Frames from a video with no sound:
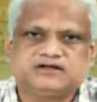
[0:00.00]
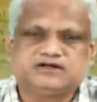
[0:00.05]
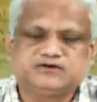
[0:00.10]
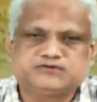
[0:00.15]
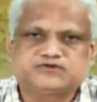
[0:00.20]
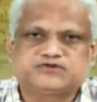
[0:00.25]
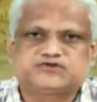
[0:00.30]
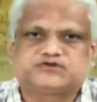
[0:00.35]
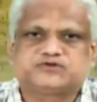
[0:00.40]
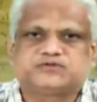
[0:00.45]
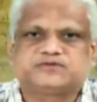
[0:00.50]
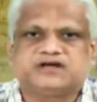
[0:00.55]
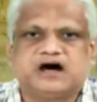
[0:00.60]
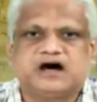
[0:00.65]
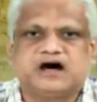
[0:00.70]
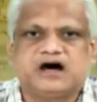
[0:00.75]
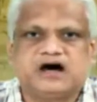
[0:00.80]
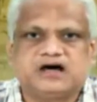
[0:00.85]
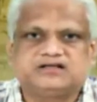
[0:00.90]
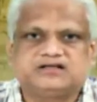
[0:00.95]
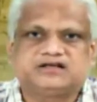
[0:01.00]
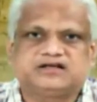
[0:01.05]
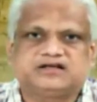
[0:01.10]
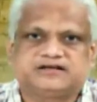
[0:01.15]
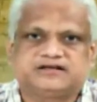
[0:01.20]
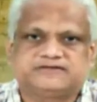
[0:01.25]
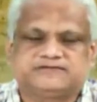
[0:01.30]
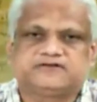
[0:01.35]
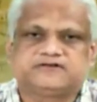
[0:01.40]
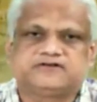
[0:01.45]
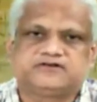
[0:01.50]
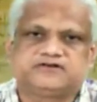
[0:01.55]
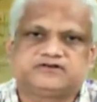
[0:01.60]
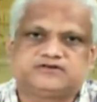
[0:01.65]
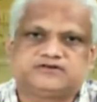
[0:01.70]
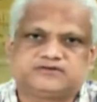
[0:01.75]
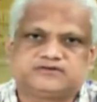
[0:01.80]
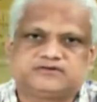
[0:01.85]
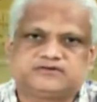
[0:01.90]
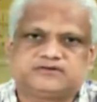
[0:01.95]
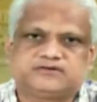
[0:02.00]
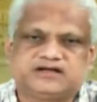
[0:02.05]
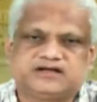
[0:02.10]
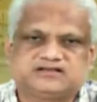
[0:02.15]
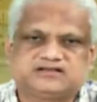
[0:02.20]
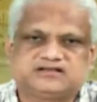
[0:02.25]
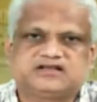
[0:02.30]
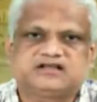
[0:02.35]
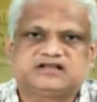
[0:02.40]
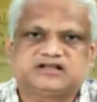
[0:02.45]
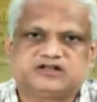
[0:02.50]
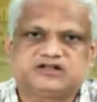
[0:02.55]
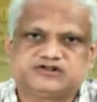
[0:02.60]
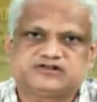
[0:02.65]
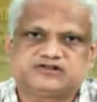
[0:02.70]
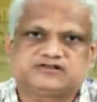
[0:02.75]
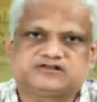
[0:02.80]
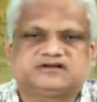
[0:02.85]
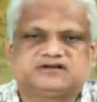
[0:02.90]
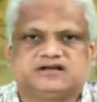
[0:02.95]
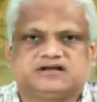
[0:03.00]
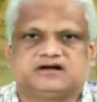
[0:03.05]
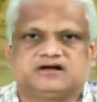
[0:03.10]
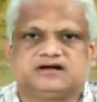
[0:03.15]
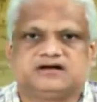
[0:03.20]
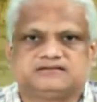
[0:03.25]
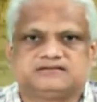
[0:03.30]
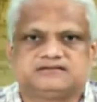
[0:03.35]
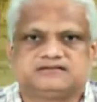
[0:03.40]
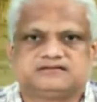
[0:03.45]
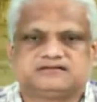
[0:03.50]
used to be earlier referred to as the Christian Era.